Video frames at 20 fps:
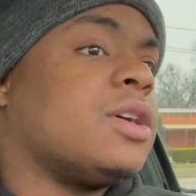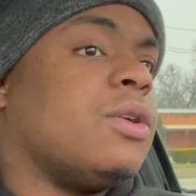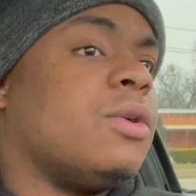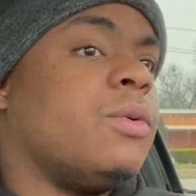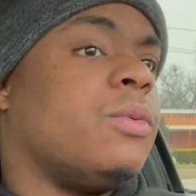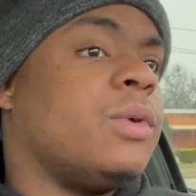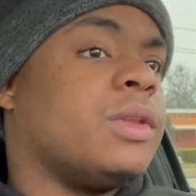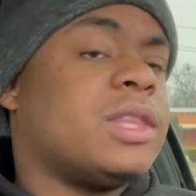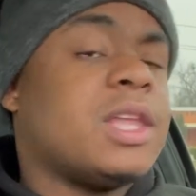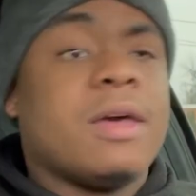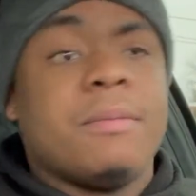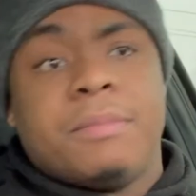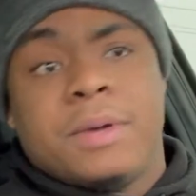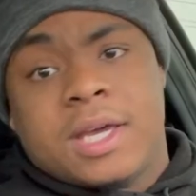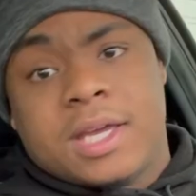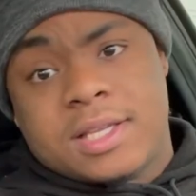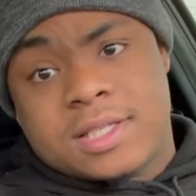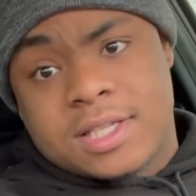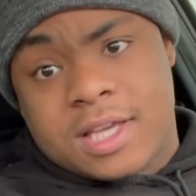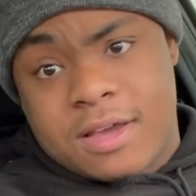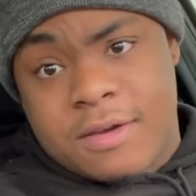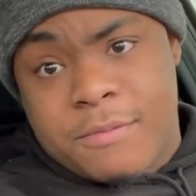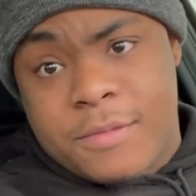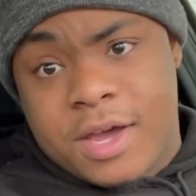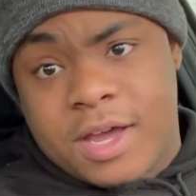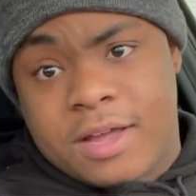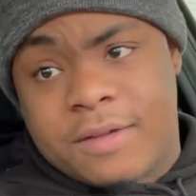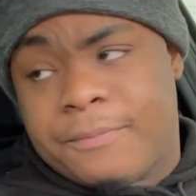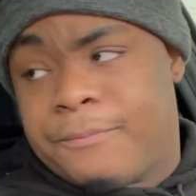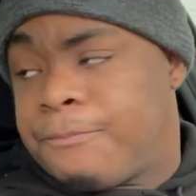with that being said,
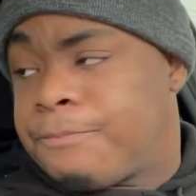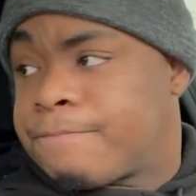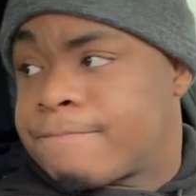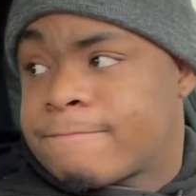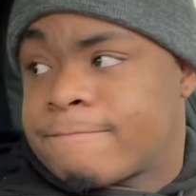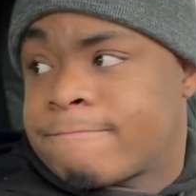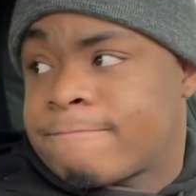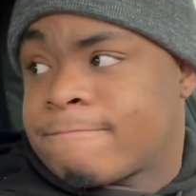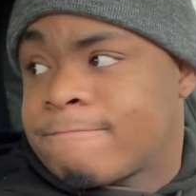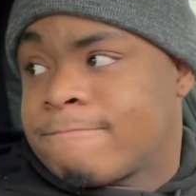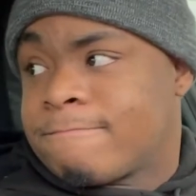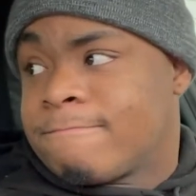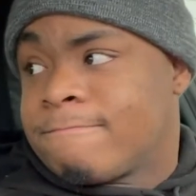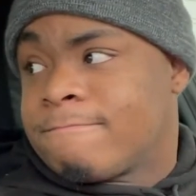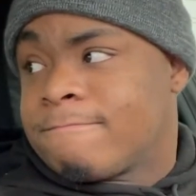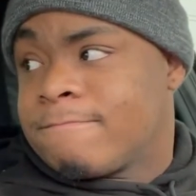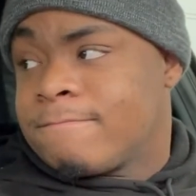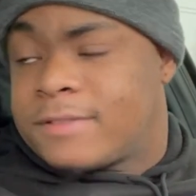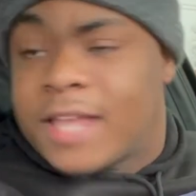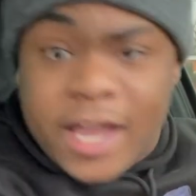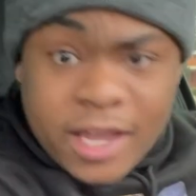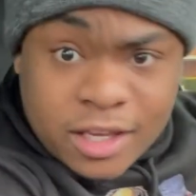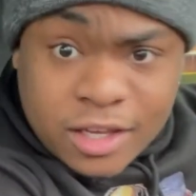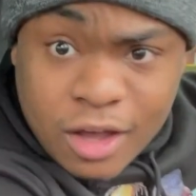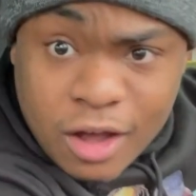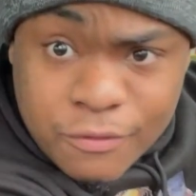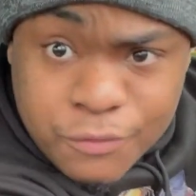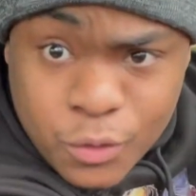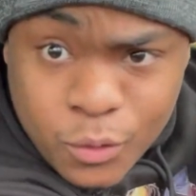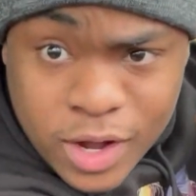man, thank
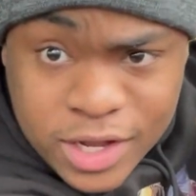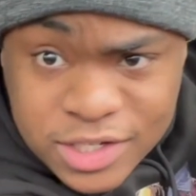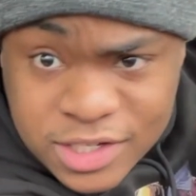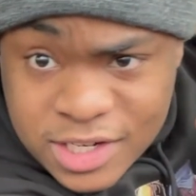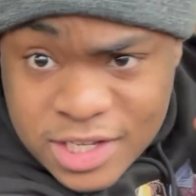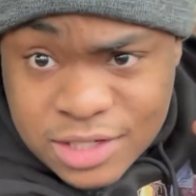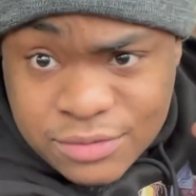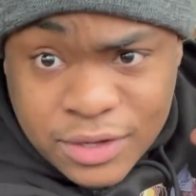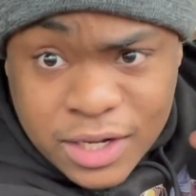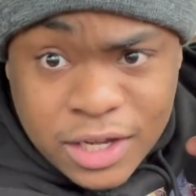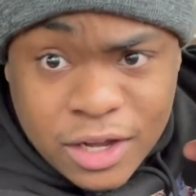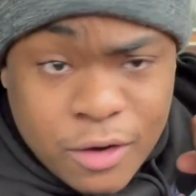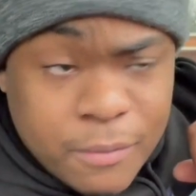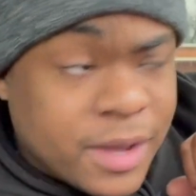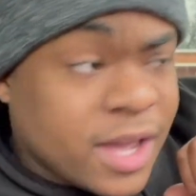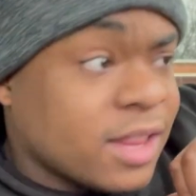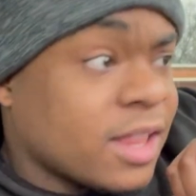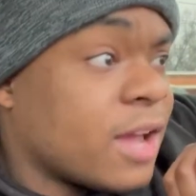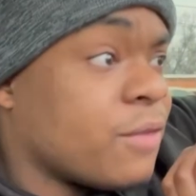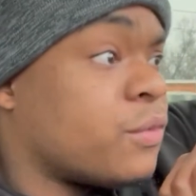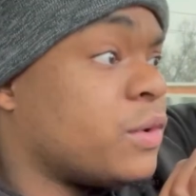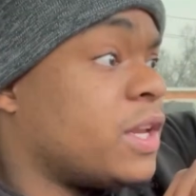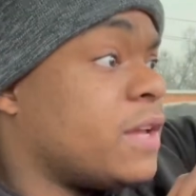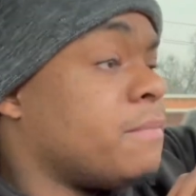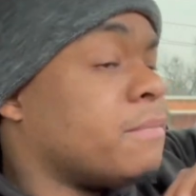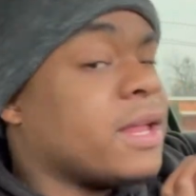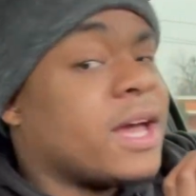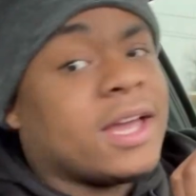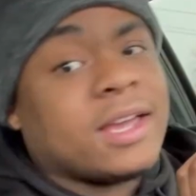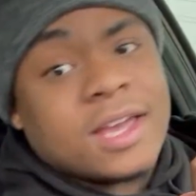y'all for watching this video, man. Life with D
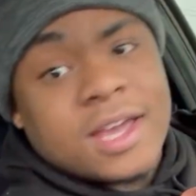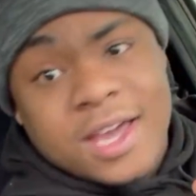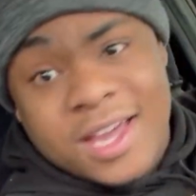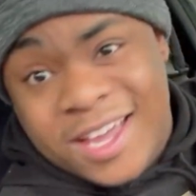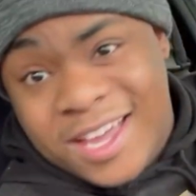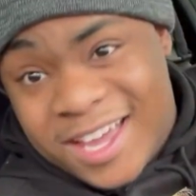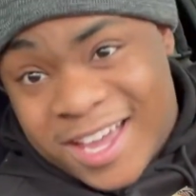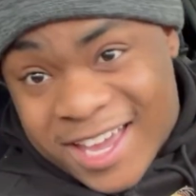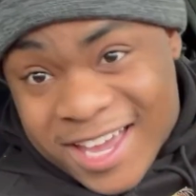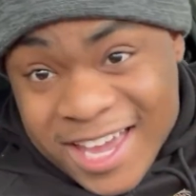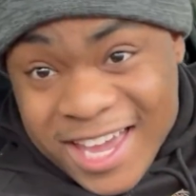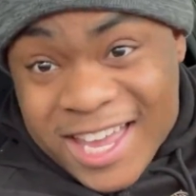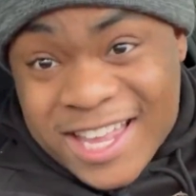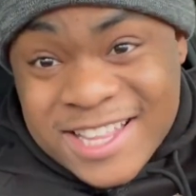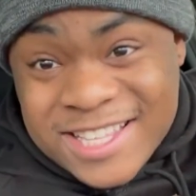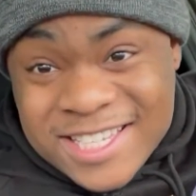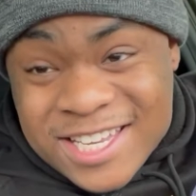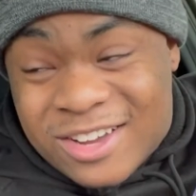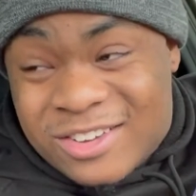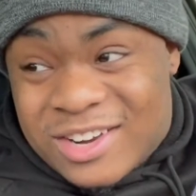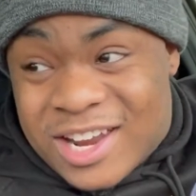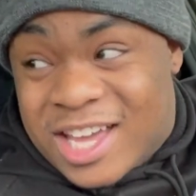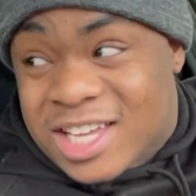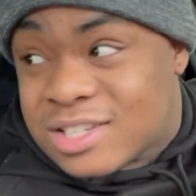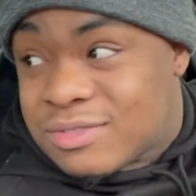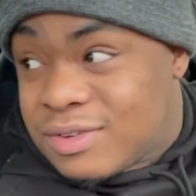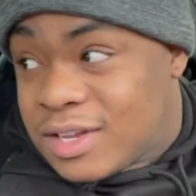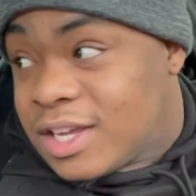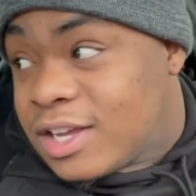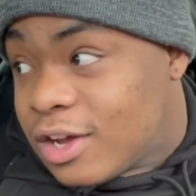Black. Until
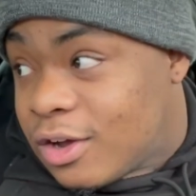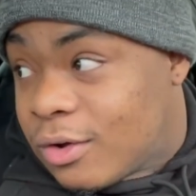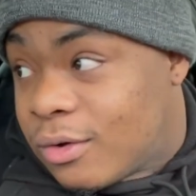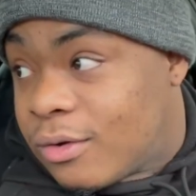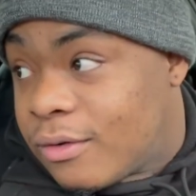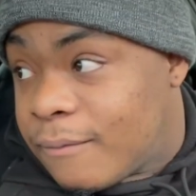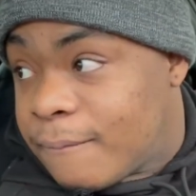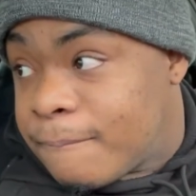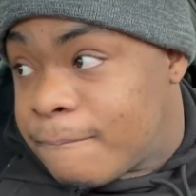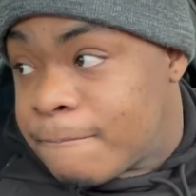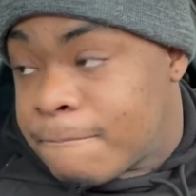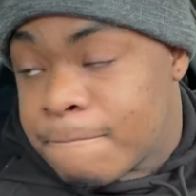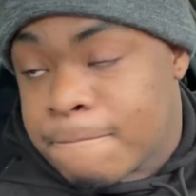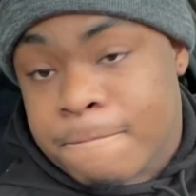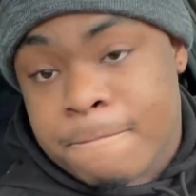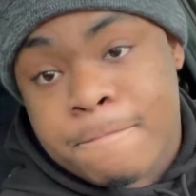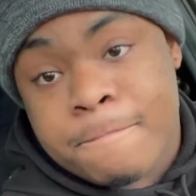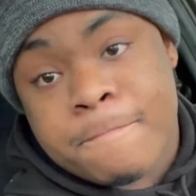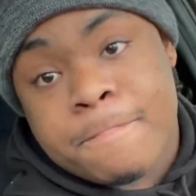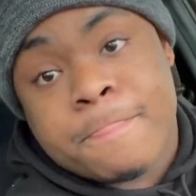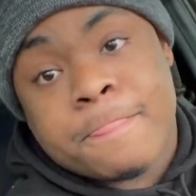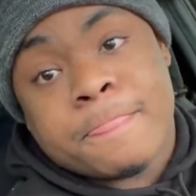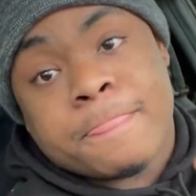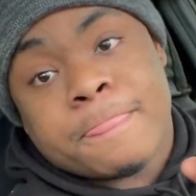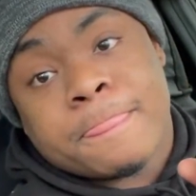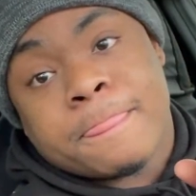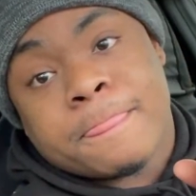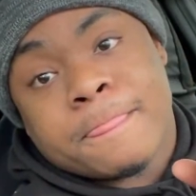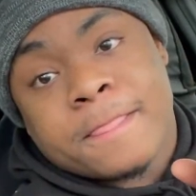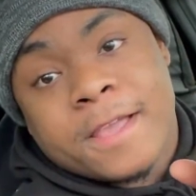next video.
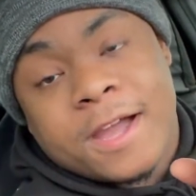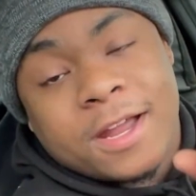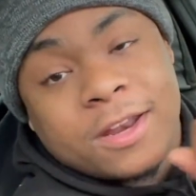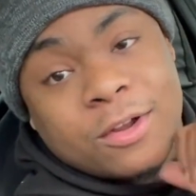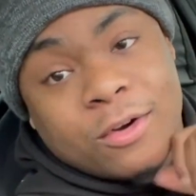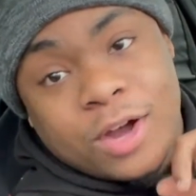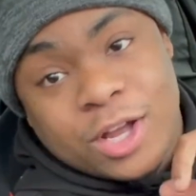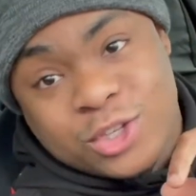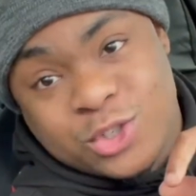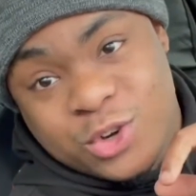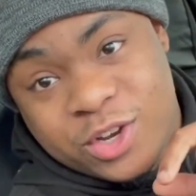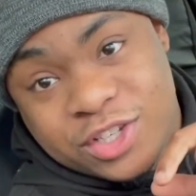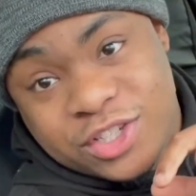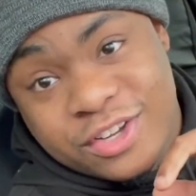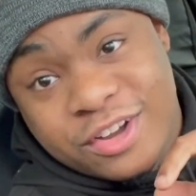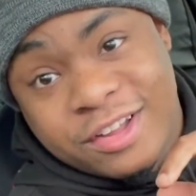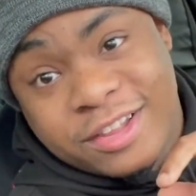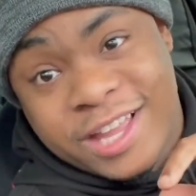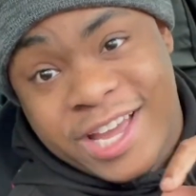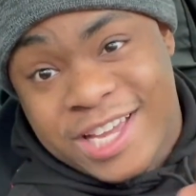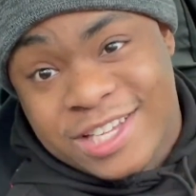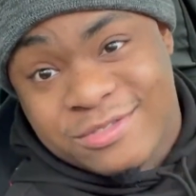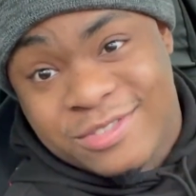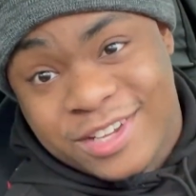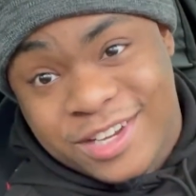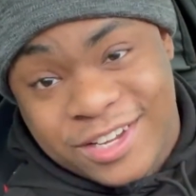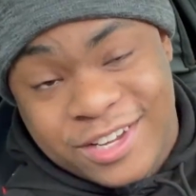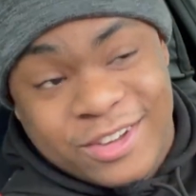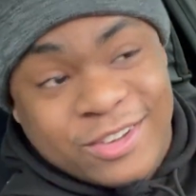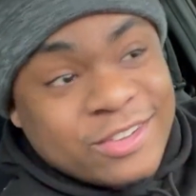I know I tricked y'all last
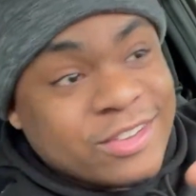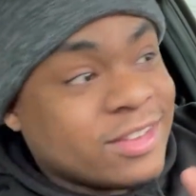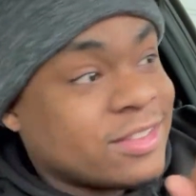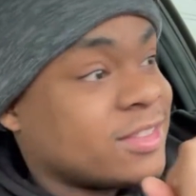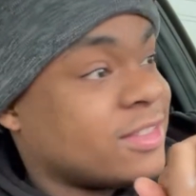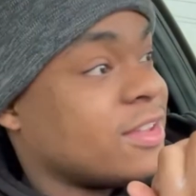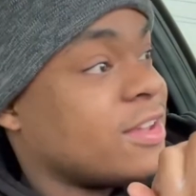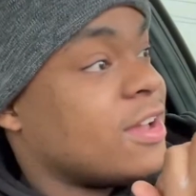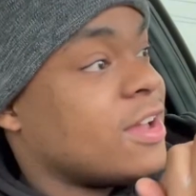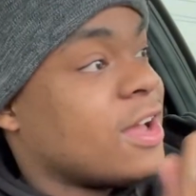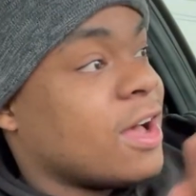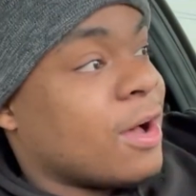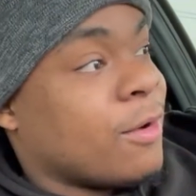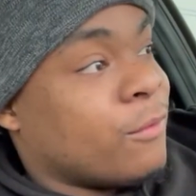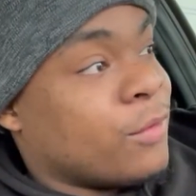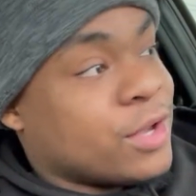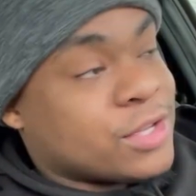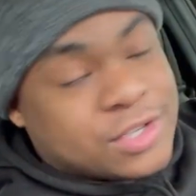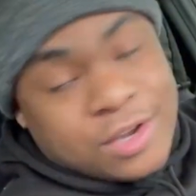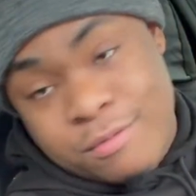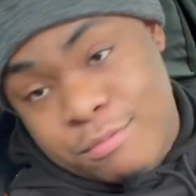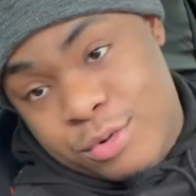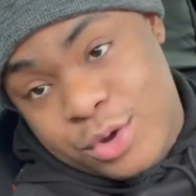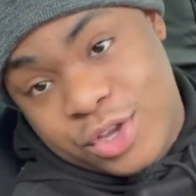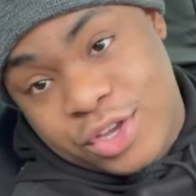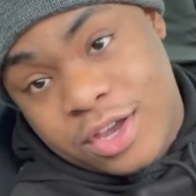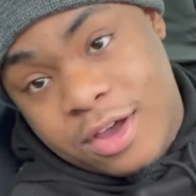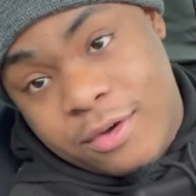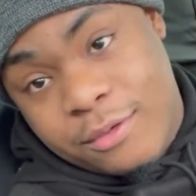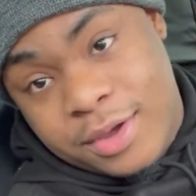video. I was gonna
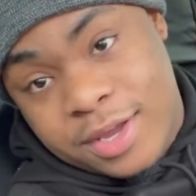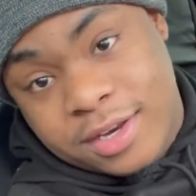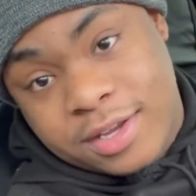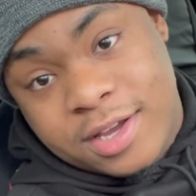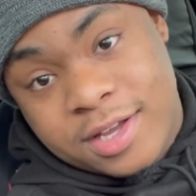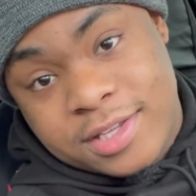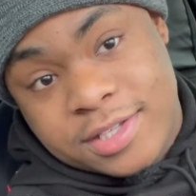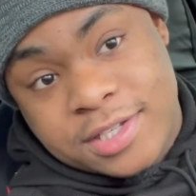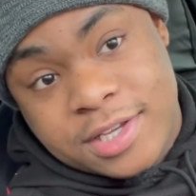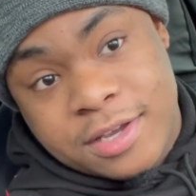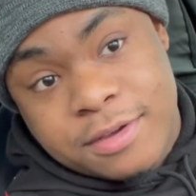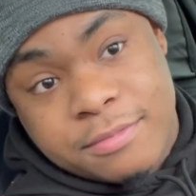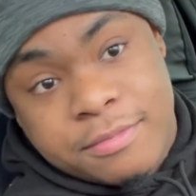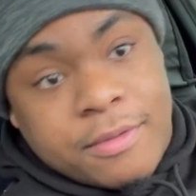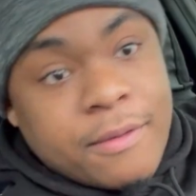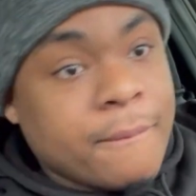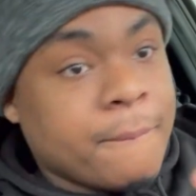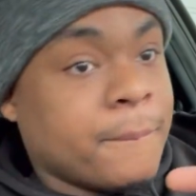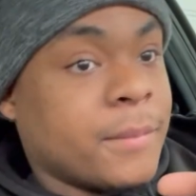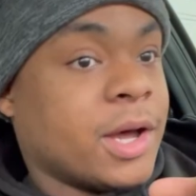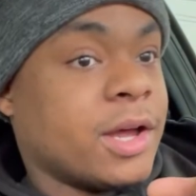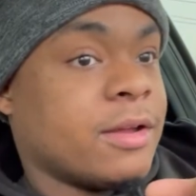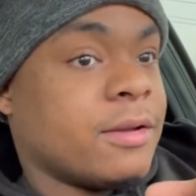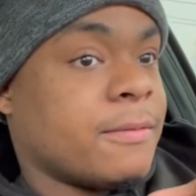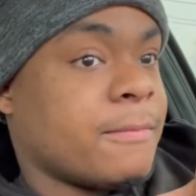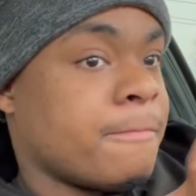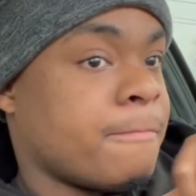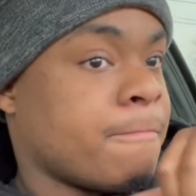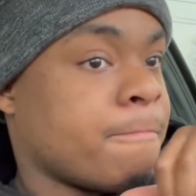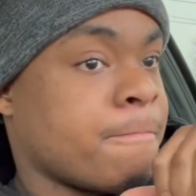bring y'all in concept, but
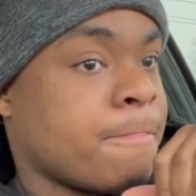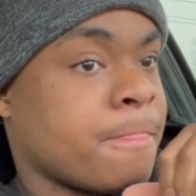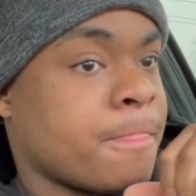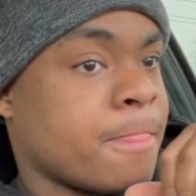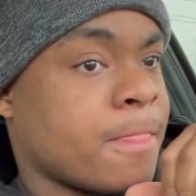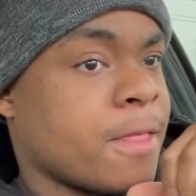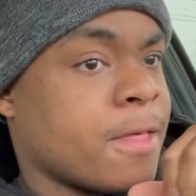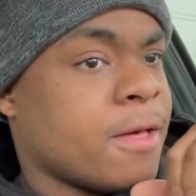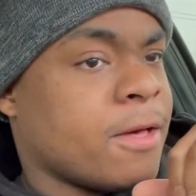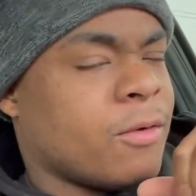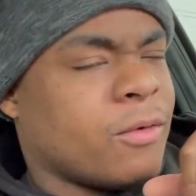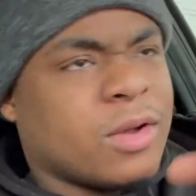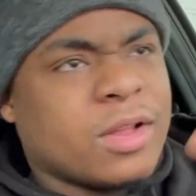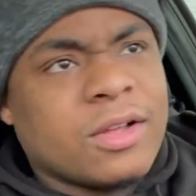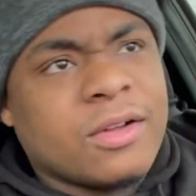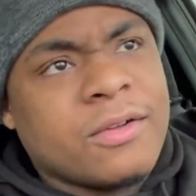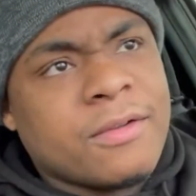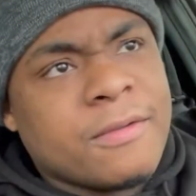well,